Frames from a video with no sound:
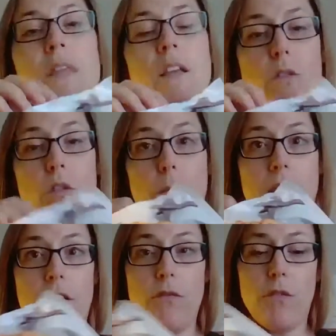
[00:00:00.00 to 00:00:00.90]
So they're made
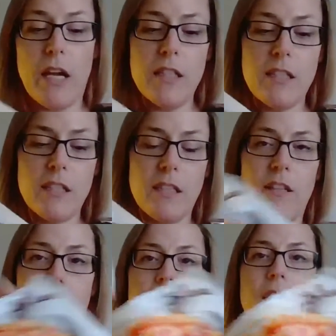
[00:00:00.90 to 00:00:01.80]
out of rice,
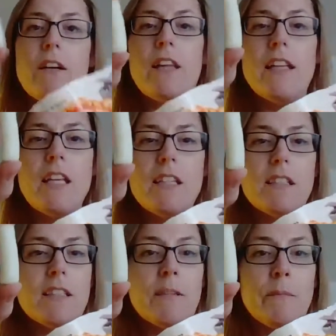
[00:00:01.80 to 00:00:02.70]
and they look like
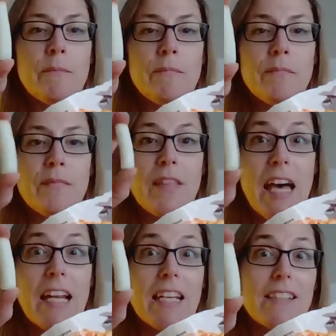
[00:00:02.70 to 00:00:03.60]
this.
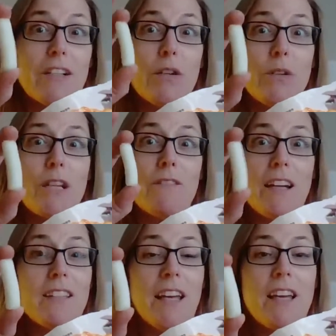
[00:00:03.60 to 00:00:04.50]
That is a Korean
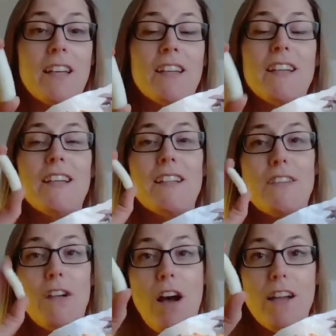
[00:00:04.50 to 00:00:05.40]
rice cake,
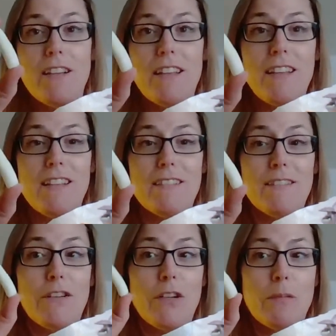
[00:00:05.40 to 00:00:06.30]
not the
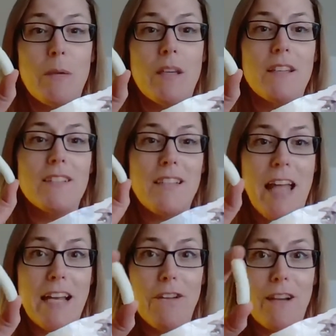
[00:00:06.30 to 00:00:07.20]
crispy
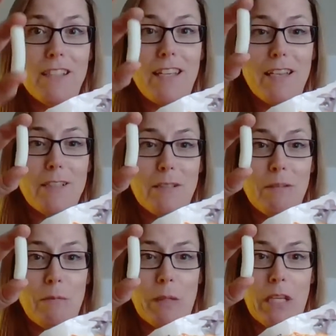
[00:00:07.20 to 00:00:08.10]
snacking rice cakes,
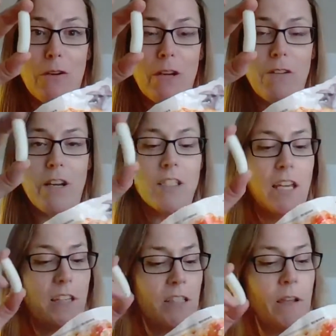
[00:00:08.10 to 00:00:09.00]
but the Korean rice
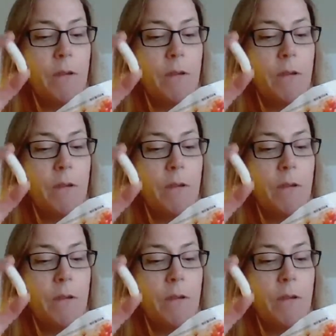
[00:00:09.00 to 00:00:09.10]
cakes.